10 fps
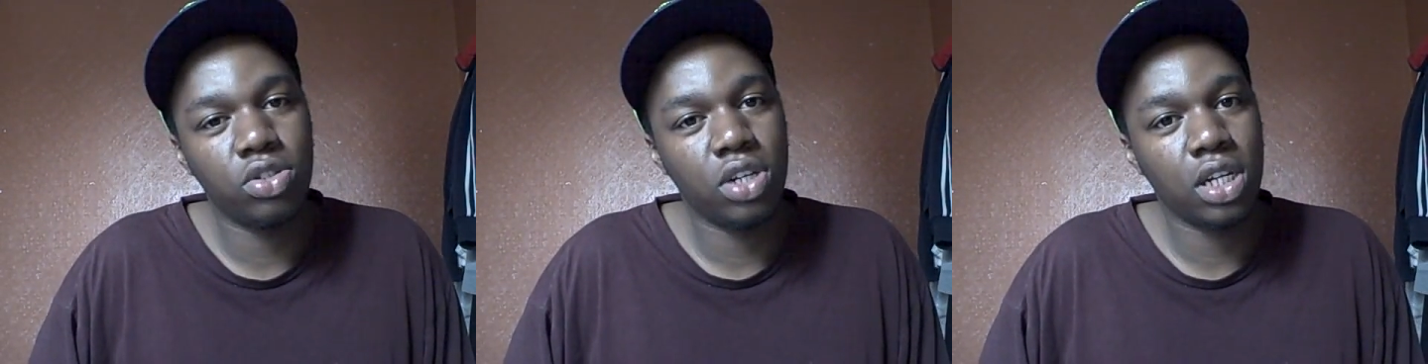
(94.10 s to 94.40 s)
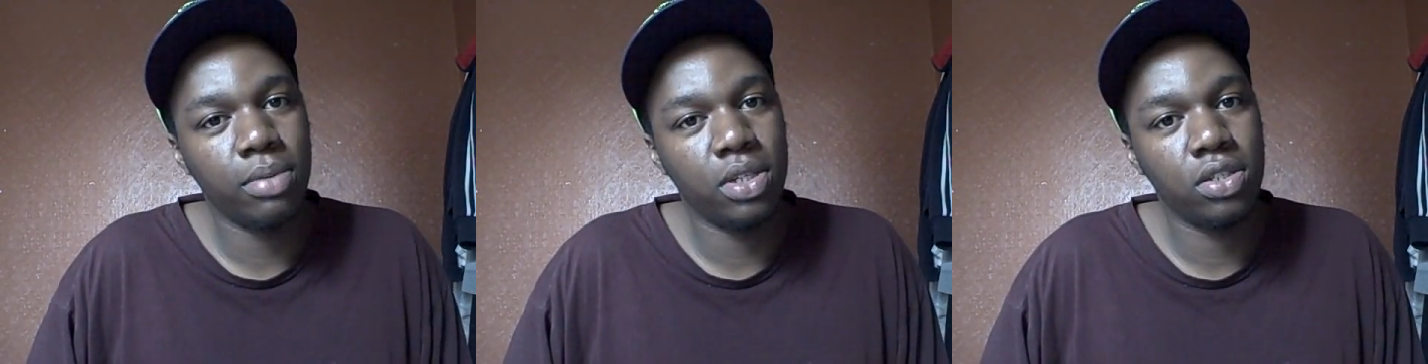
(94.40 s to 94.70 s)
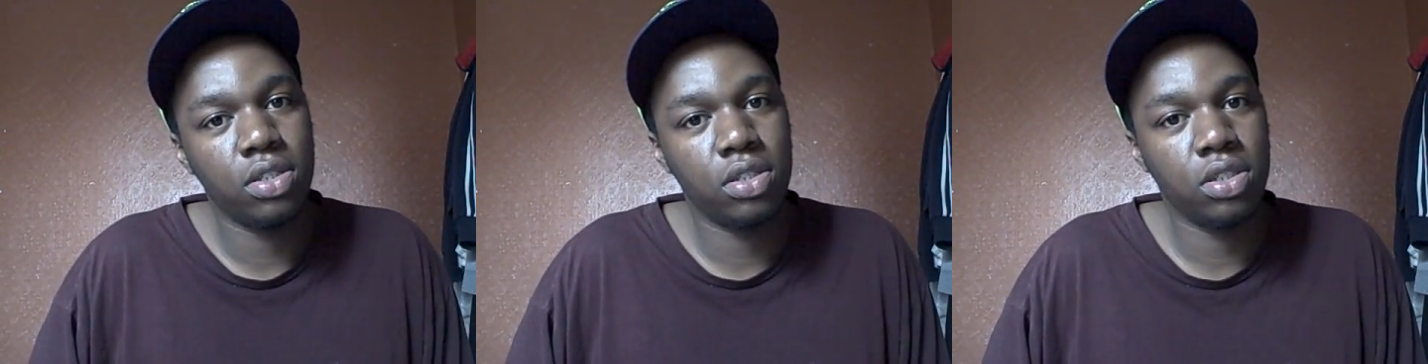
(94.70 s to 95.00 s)
try and come
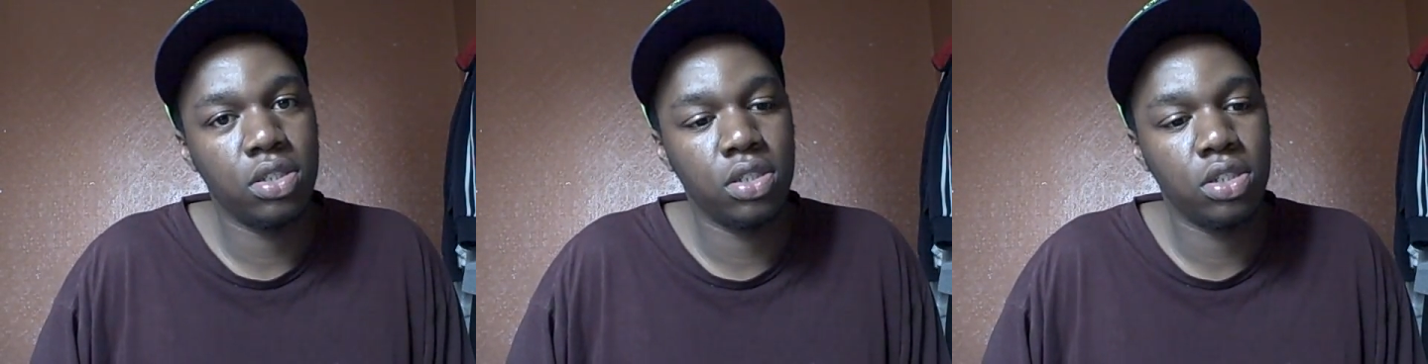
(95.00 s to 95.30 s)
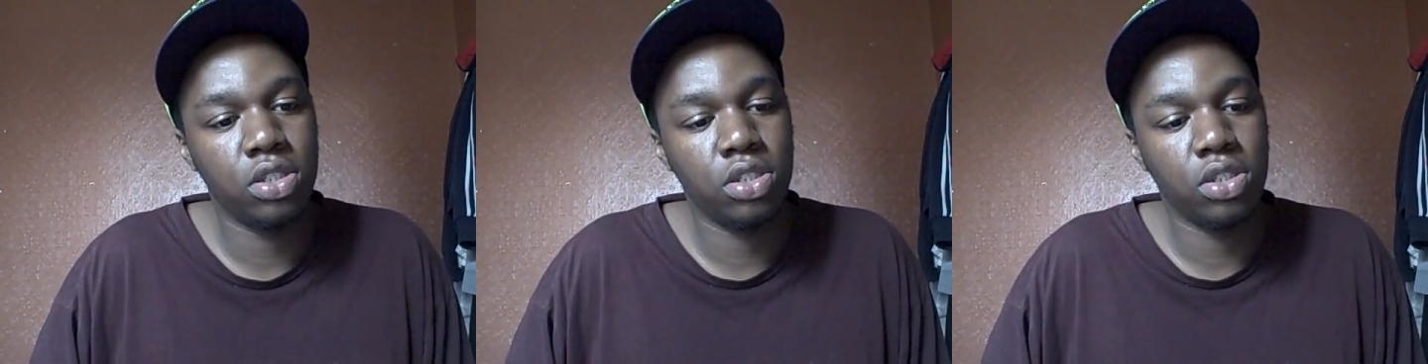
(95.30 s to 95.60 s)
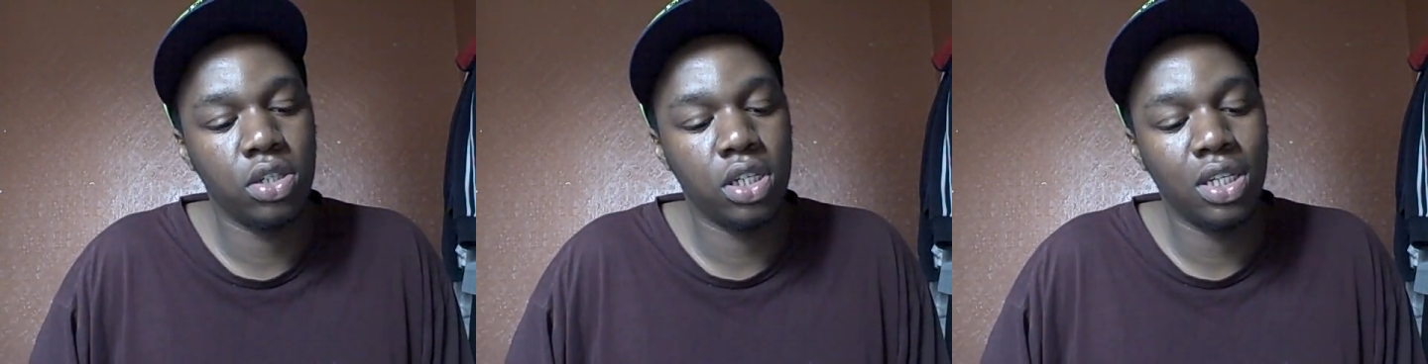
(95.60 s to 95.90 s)

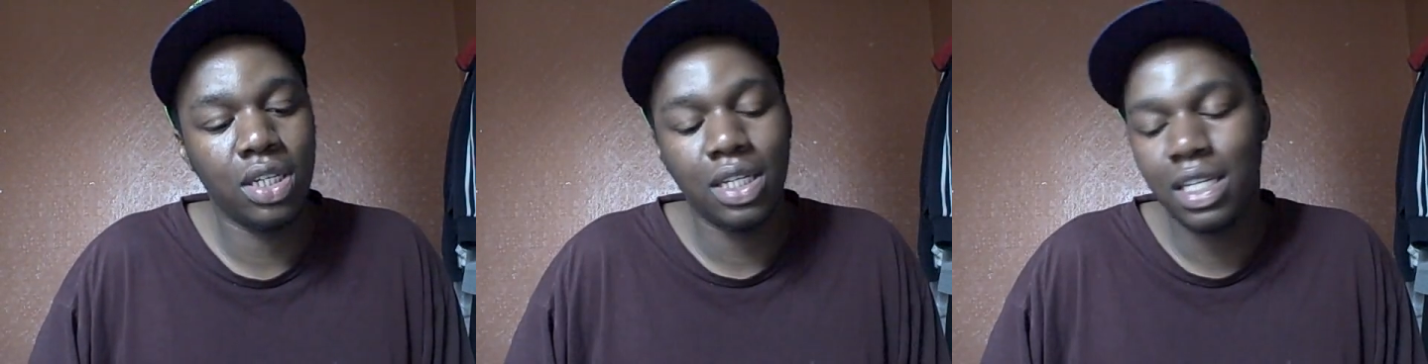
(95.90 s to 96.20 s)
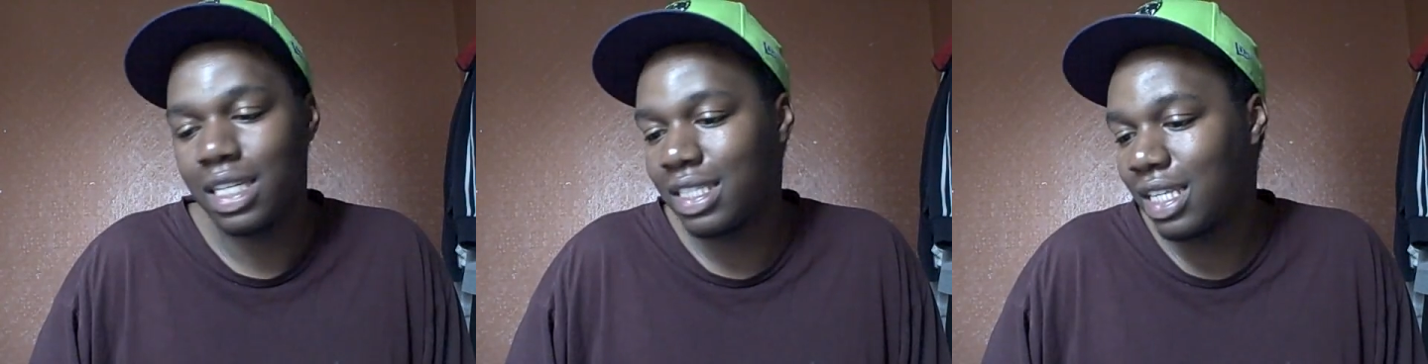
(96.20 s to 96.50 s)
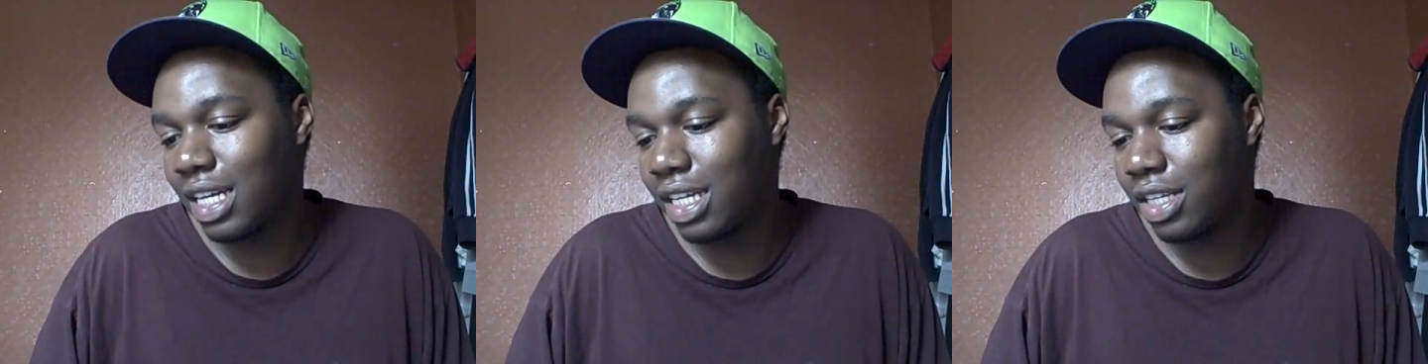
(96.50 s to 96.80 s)
in. So it's
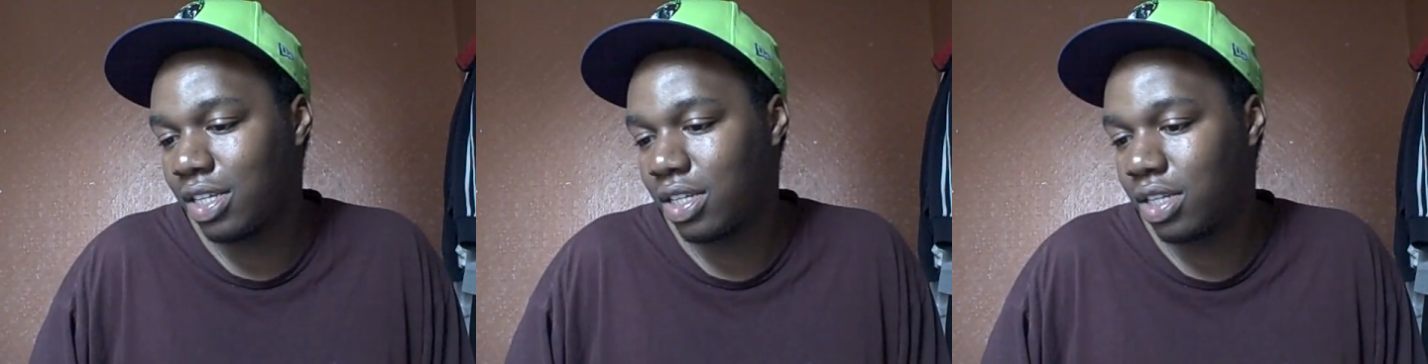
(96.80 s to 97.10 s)
like,